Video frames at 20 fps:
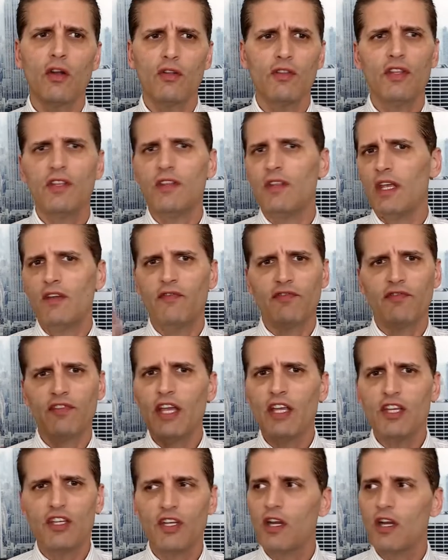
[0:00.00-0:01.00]

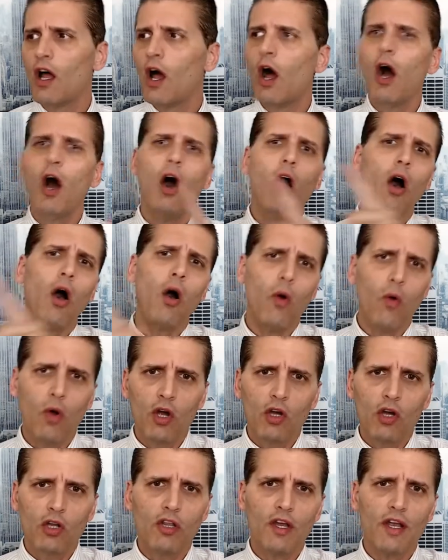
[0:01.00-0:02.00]
inflation. Oh,
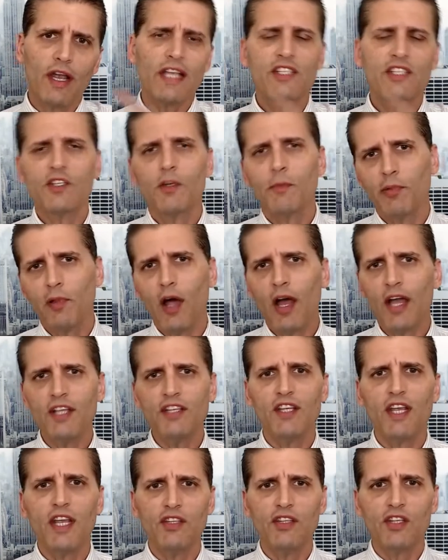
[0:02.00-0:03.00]
look at supply
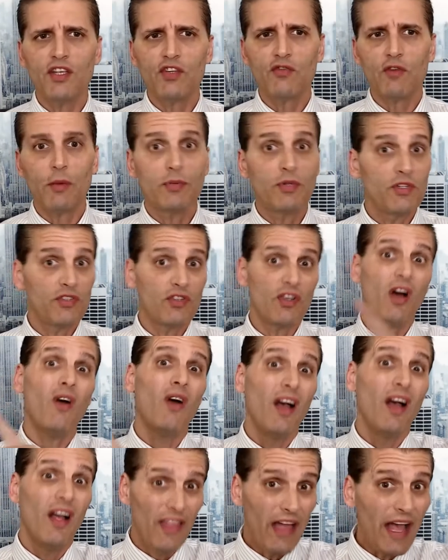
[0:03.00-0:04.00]
chain disruptions. Oh,
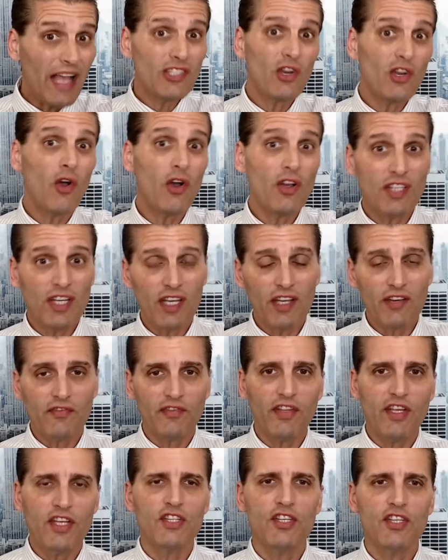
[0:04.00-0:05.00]
that's causing
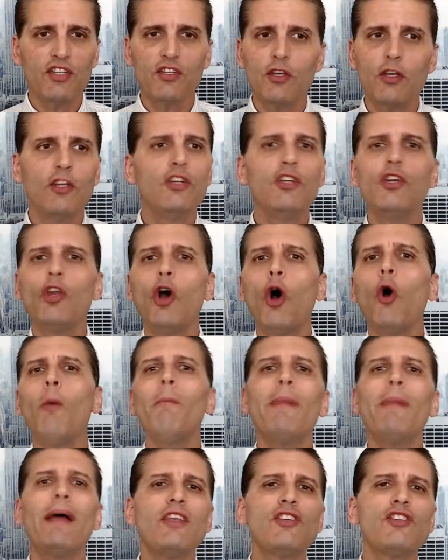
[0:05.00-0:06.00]
inflation too. No
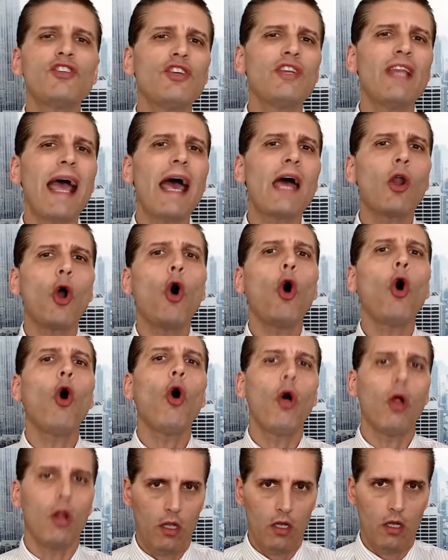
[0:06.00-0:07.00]
mention at
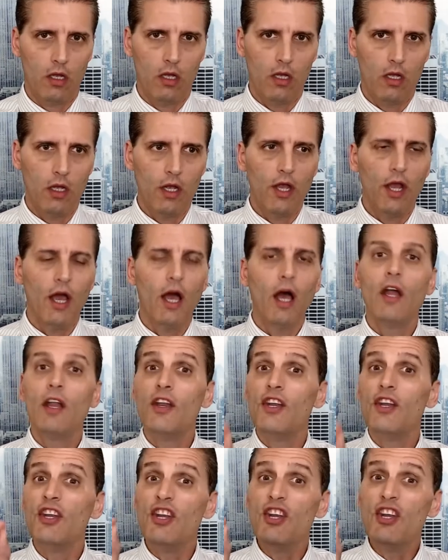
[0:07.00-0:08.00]
all.
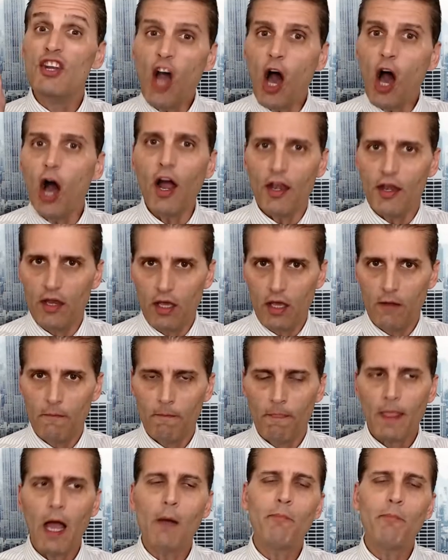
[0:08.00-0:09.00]
None
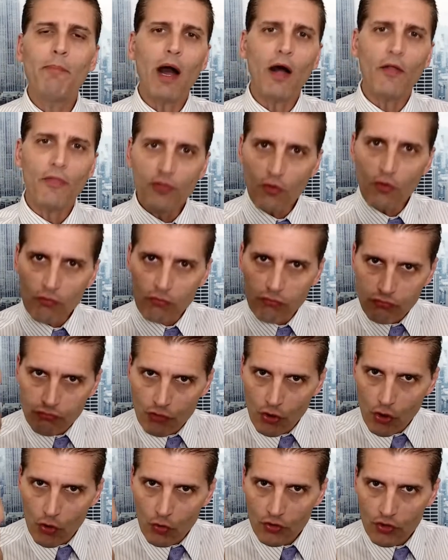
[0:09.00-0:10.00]
about the
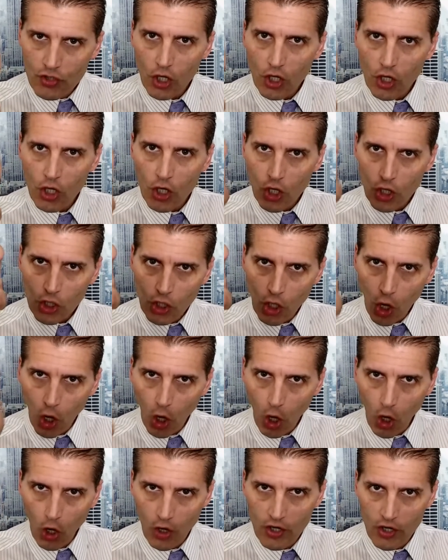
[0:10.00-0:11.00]
root
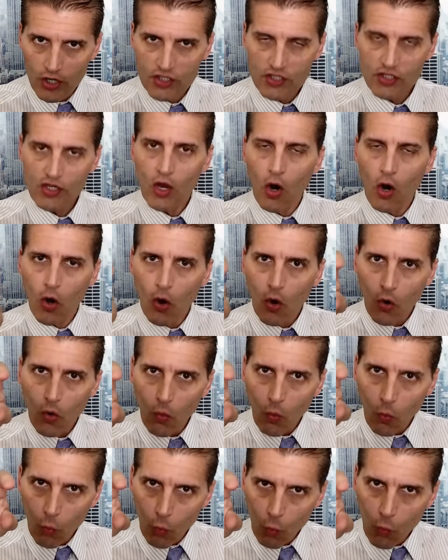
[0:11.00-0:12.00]
cause,
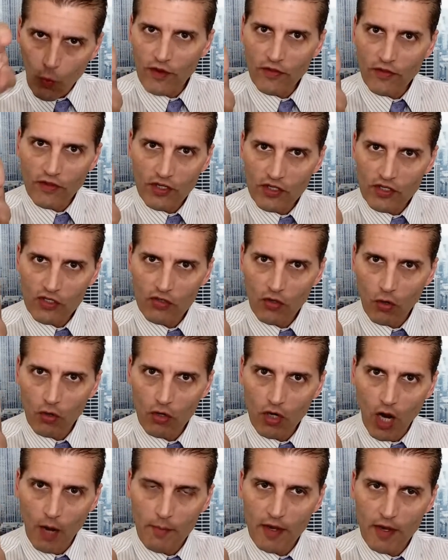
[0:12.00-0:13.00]
where this is all
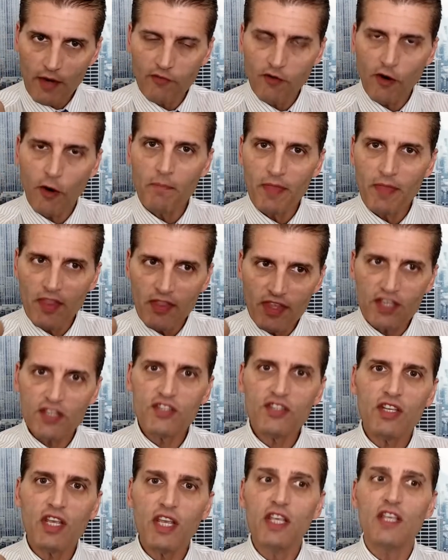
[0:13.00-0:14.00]
coming from. This
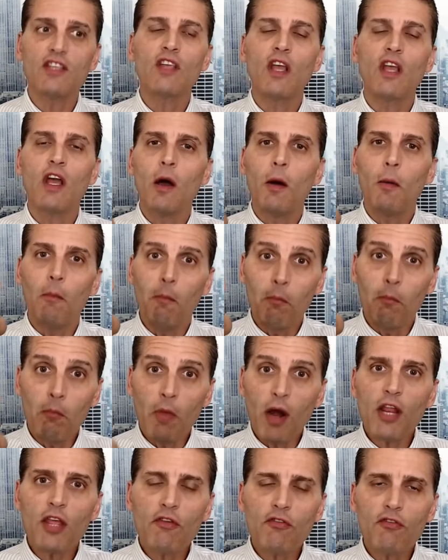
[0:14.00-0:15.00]
is
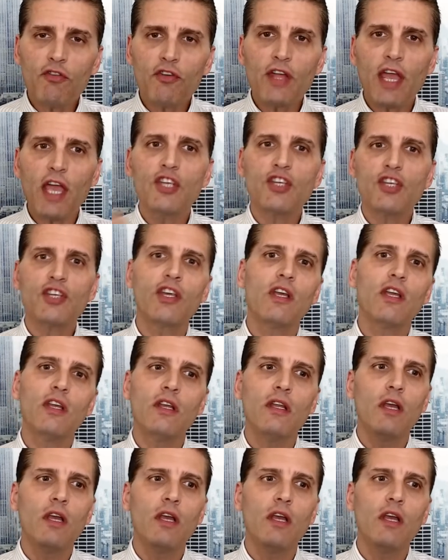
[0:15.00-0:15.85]
money creation